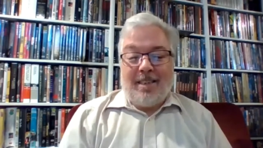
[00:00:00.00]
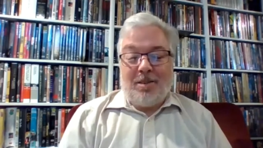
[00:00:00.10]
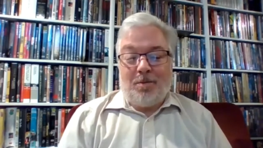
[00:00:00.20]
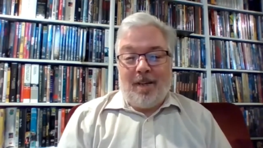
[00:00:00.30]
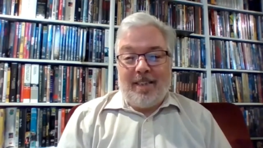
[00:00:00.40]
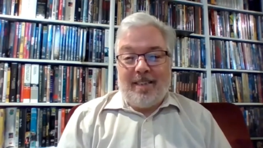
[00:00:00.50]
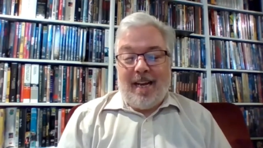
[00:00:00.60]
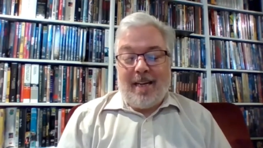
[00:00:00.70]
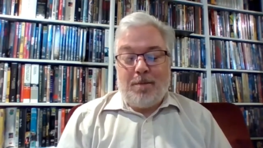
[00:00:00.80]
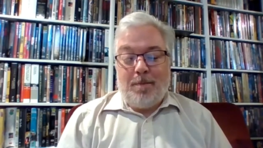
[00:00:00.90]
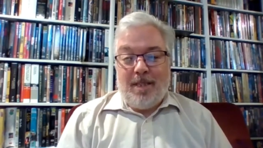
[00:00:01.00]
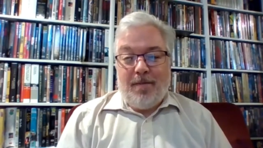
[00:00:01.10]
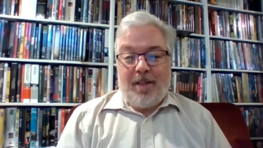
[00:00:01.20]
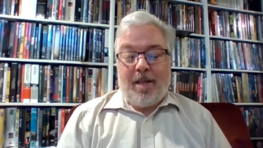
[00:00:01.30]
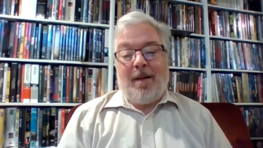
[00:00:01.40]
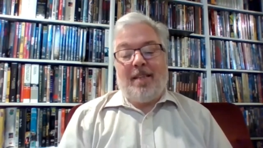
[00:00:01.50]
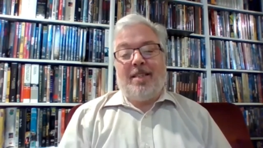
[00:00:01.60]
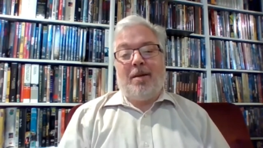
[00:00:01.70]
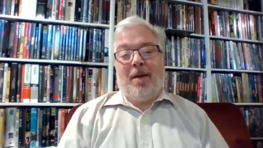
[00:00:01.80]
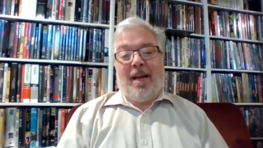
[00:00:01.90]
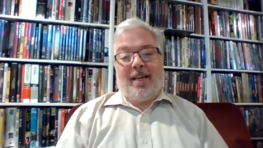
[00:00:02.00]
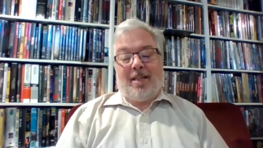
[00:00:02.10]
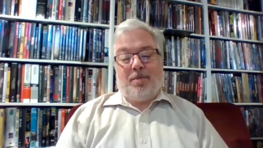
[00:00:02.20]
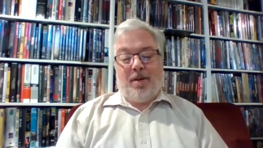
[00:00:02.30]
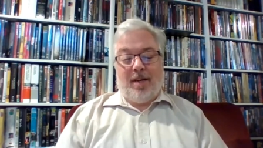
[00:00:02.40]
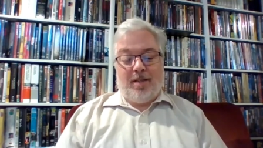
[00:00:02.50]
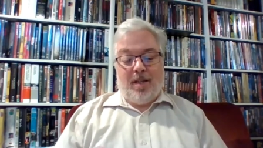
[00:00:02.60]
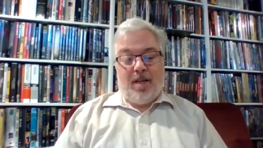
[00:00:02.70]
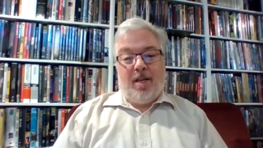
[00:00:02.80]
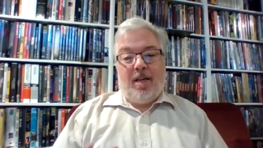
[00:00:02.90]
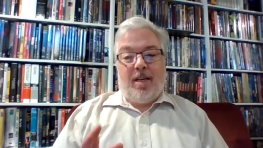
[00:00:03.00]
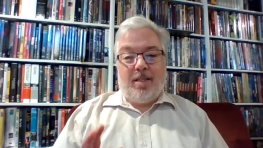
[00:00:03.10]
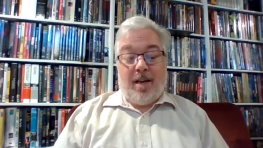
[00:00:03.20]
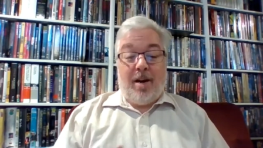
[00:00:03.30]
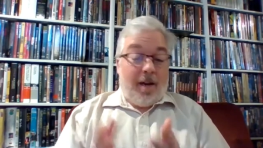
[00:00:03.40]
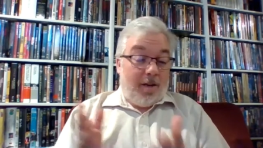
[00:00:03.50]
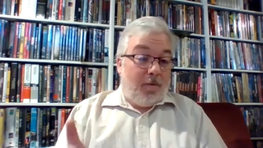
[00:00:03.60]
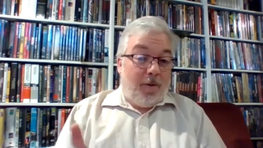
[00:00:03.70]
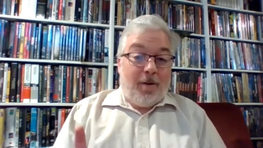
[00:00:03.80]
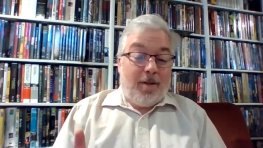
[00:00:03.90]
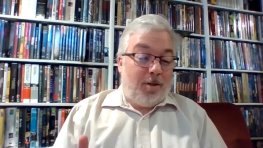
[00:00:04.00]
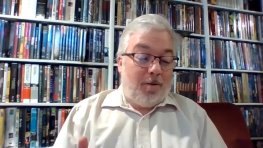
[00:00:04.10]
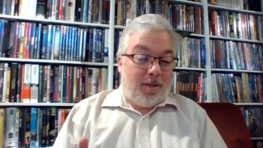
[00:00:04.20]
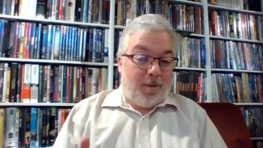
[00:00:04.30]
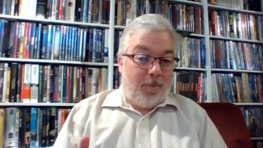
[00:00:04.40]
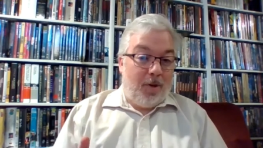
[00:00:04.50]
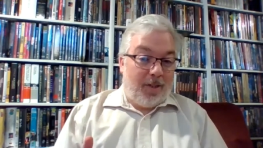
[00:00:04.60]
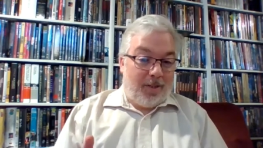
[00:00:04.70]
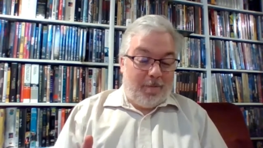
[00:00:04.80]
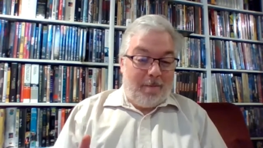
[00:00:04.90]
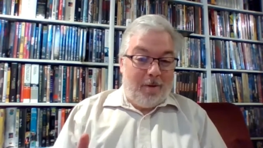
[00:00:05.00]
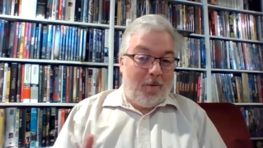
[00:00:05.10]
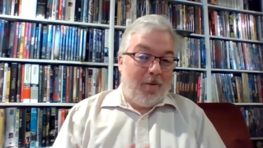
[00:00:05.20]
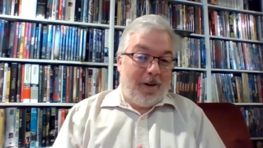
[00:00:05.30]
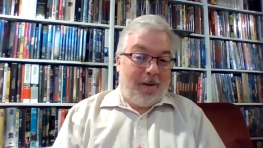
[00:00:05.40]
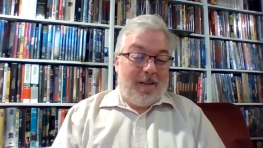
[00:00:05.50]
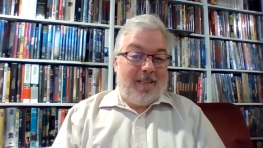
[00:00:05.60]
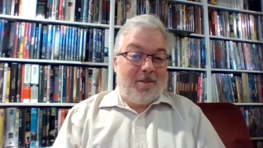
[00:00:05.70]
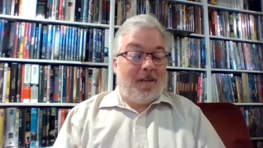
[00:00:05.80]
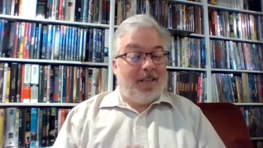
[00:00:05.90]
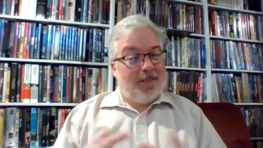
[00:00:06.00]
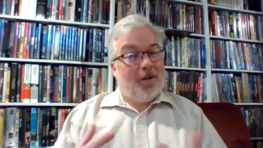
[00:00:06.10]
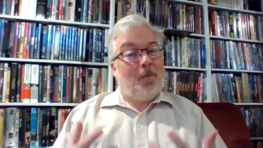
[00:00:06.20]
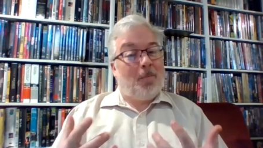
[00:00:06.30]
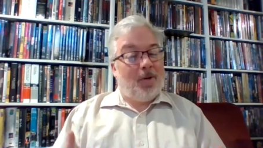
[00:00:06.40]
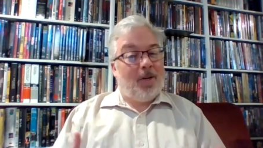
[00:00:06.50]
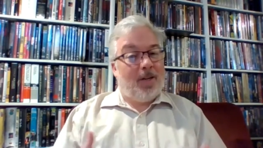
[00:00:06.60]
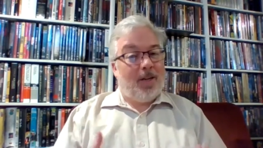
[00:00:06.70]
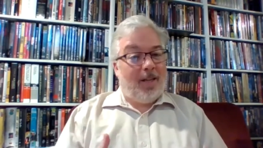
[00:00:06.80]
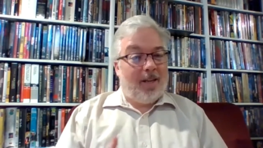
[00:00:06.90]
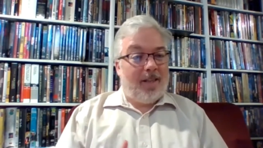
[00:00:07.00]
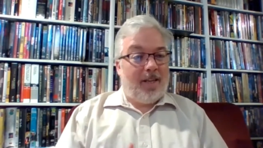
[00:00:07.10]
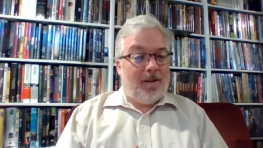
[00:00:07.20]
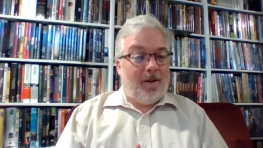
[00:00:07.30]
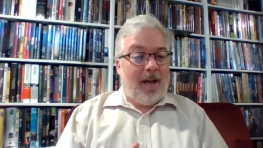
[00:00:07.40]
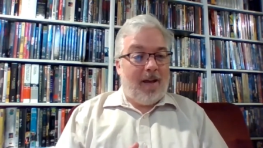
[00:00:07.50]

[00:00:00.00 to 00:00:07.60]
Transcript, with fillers: last one that's not specifically about the cinematic experience. Is there, and you've already shown us a book, so maybe you want to recommend this one. Is there a book that you